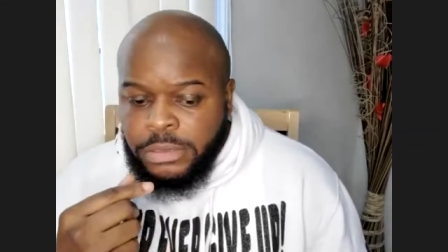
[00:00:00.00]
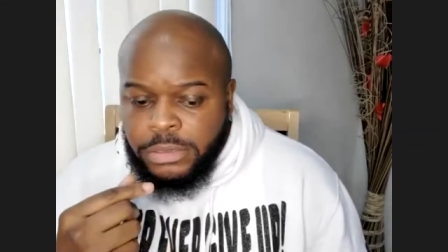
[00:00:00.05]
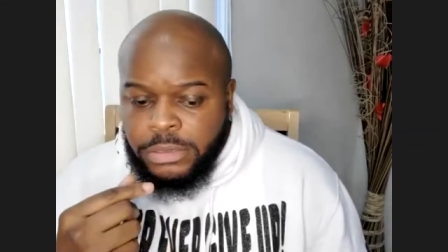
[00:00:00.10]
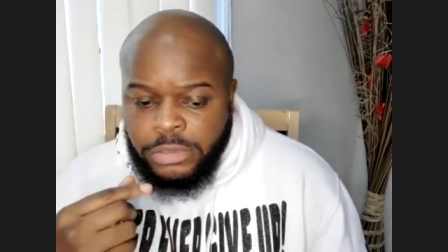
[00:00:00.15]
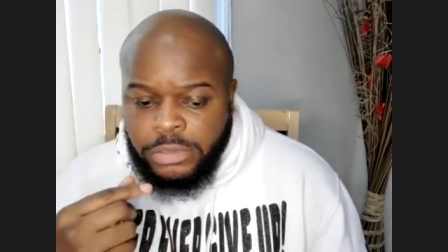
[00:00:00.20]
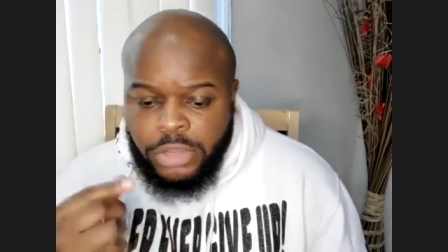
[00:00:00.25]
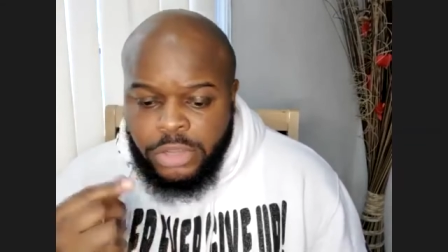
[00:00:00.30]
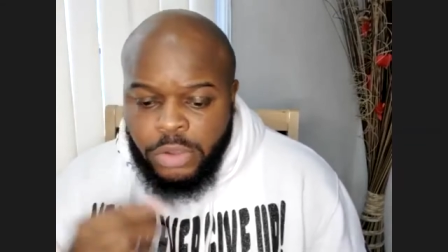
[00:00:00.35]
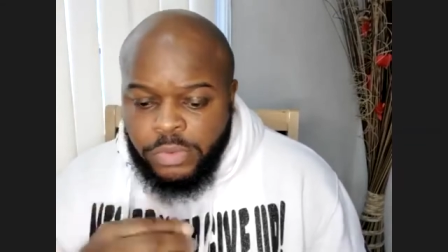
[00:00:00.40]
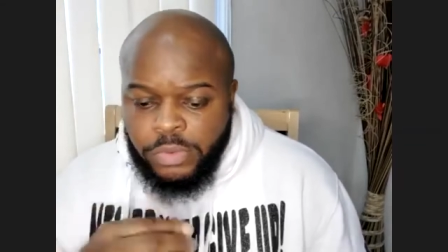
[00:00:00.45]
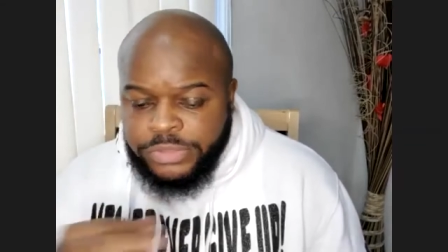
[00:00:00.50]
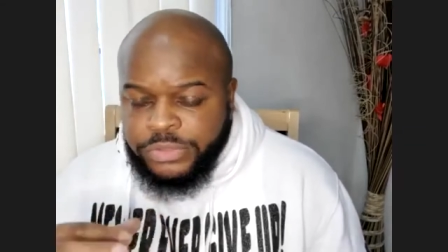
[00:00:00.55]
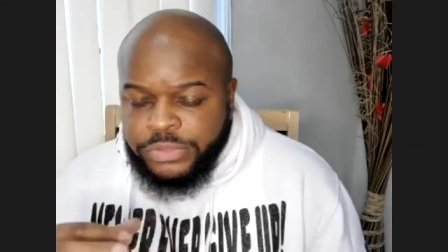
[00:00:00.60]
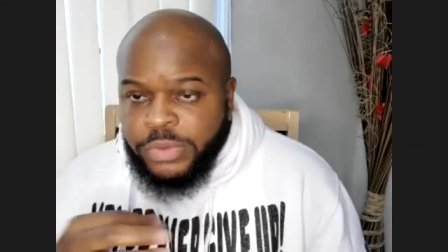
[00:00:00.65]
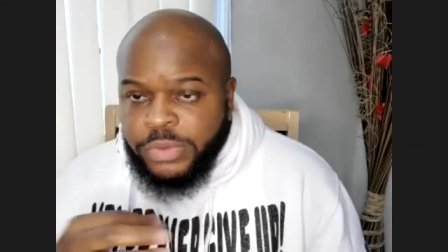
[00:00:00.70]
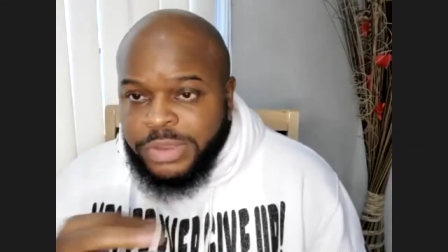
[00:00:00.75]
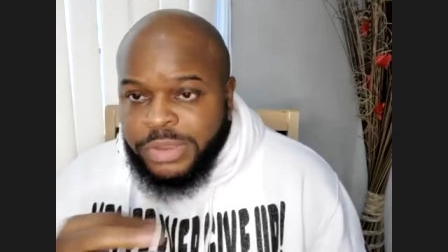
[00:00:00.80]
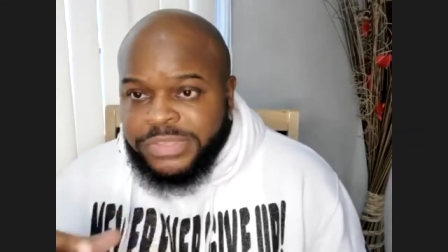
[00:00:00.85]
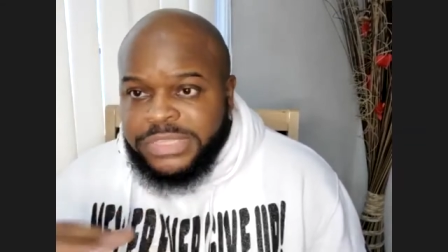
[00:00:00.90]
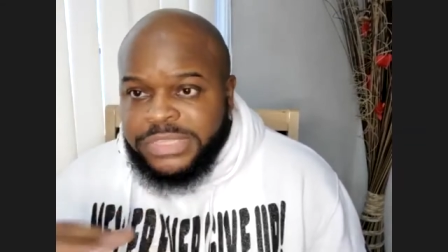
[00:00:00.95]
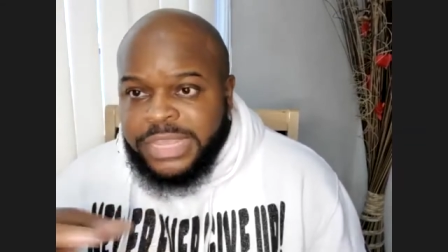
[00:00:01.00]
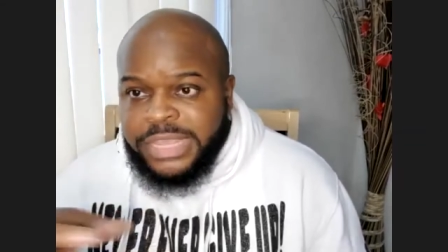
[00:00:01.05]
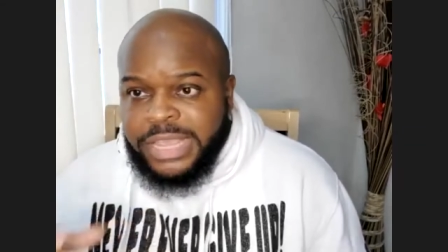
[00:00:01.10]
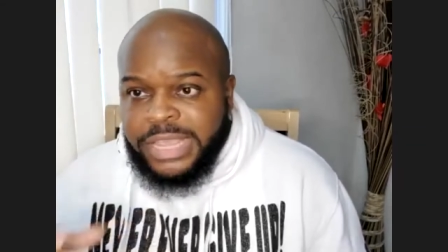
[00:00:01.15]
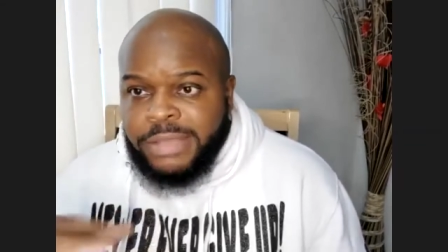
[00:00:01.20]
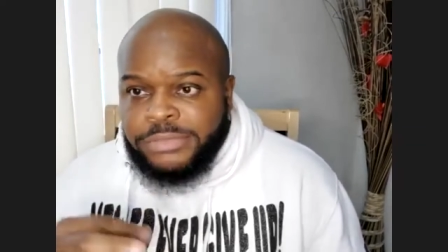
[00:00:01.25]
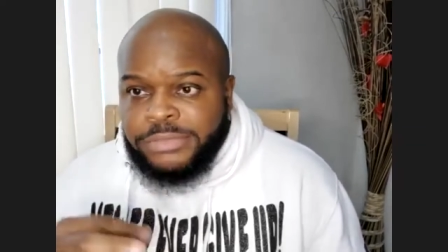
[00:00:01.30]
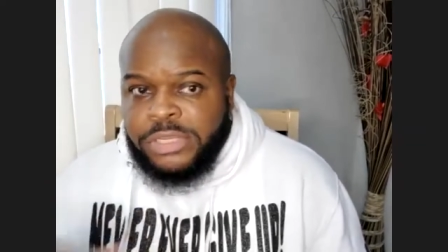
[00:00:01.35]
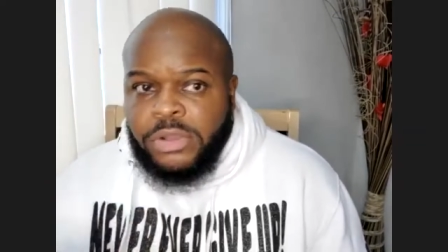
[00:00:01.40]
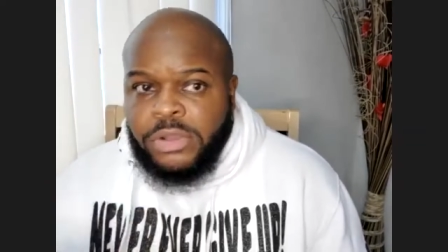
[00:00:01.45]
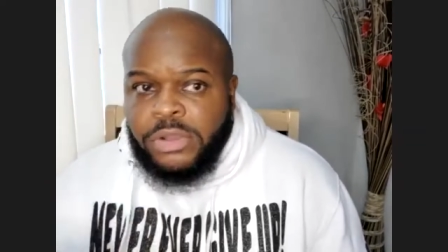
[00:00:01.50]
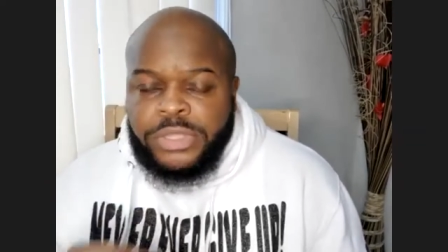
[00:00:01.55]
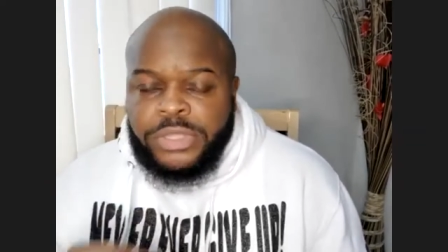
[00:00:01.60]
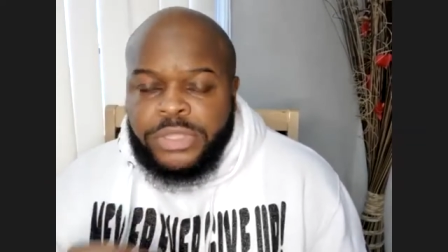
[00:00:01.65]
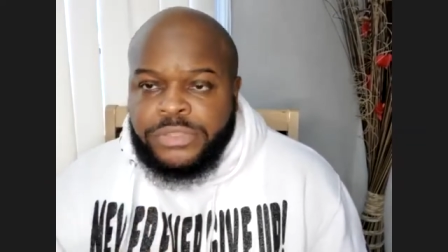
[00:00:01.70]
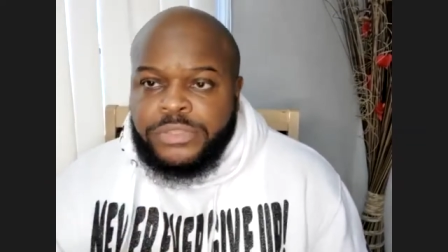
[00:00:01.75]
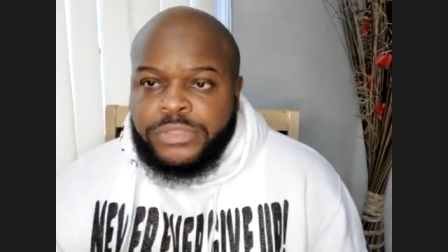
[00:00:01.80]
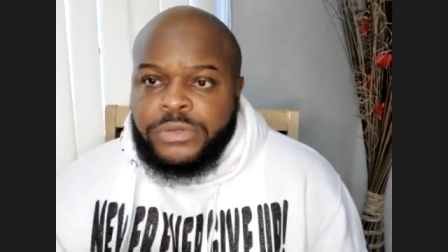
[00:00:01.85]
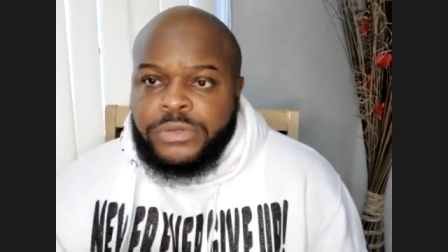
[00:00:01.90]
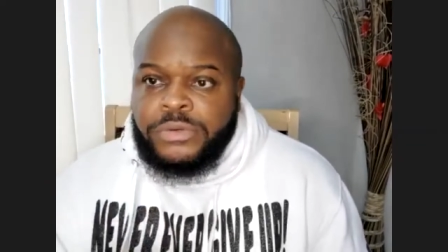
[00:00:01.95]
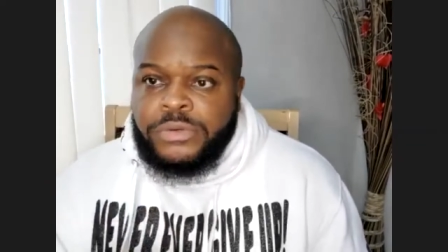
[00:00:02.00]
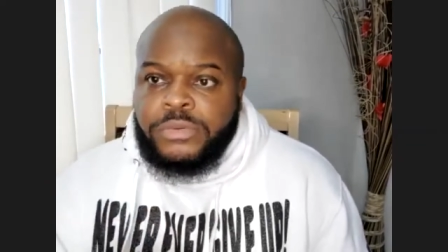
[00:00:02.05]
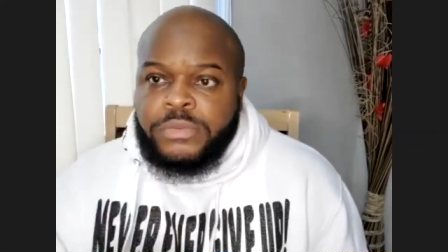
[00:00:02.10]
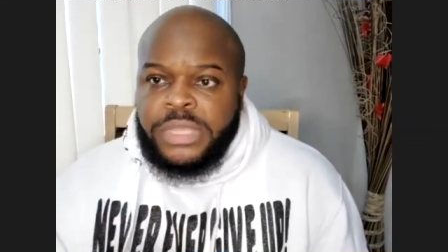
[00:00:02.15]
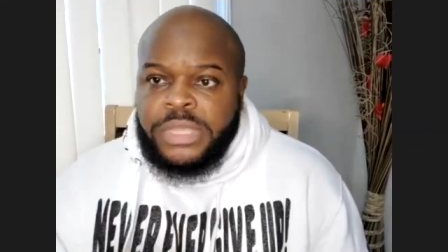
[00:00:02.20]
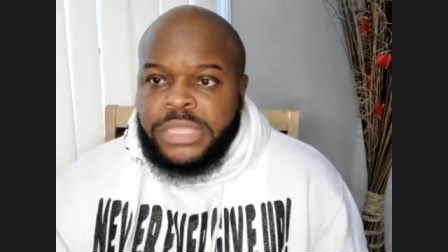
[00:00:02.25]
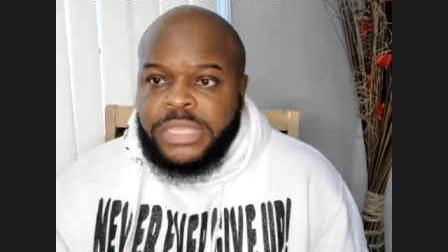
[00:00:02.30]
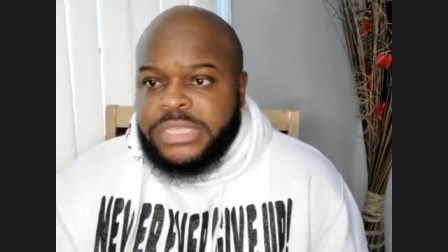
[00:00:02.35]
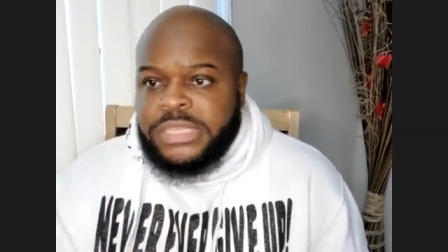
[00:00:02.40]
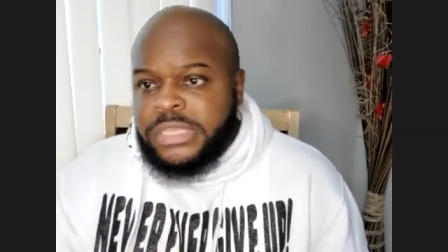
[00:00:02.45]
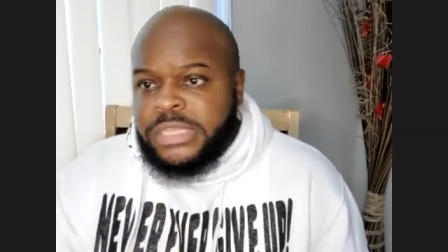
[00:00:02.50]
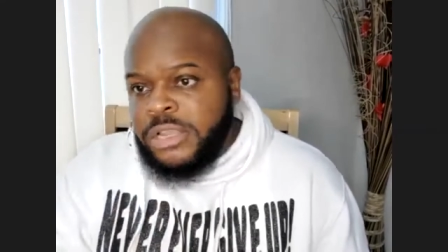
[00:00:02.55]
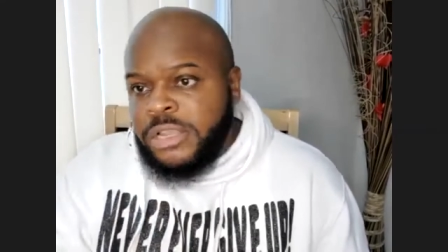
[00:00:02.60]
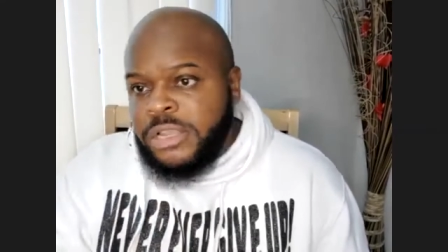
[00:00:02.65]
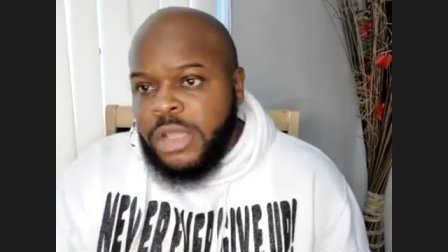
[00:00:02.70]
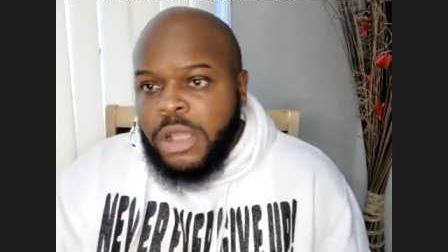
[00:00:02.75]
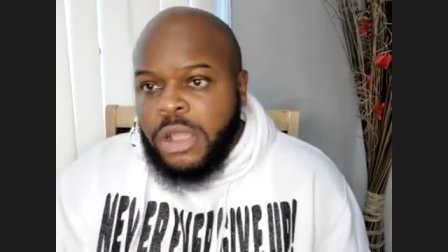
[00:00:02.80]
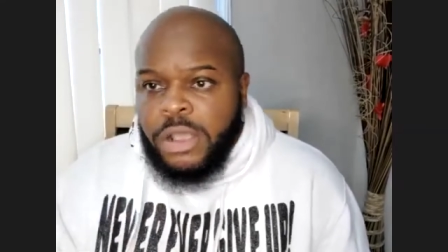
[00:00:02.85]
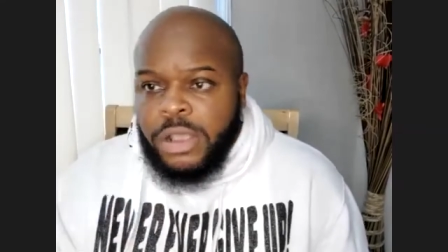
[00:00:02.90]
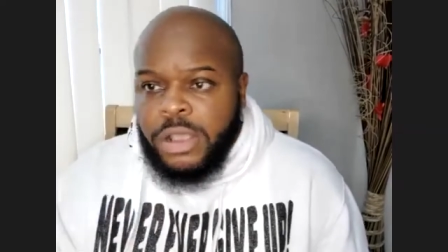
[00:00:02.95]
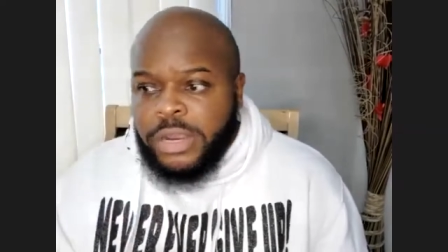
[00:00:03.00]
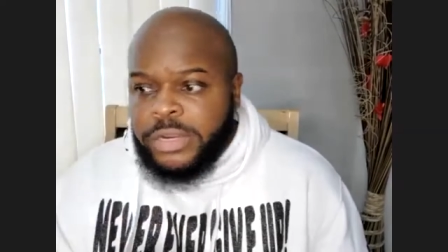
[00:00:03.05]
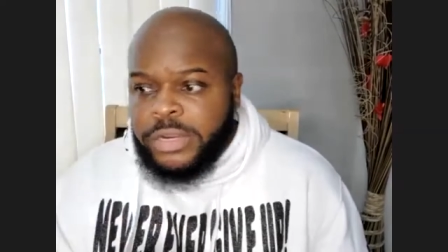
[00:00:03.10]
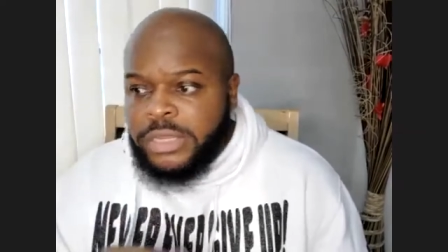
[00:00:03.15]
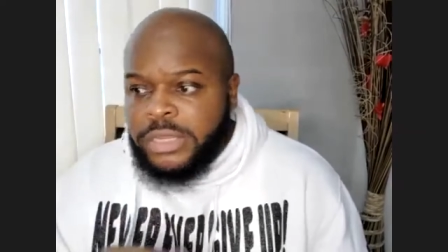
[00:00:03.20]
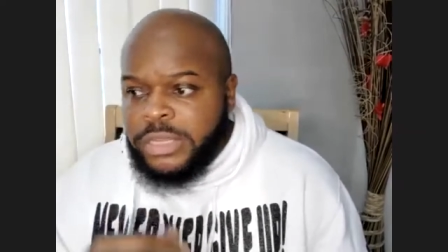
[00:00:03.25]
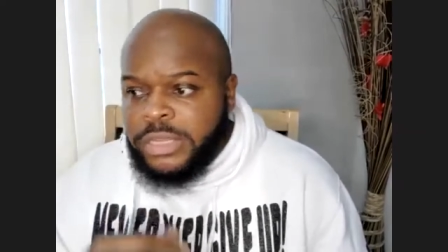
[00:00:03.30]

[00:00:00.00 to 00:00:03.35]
going through everything I was going through, and then a guard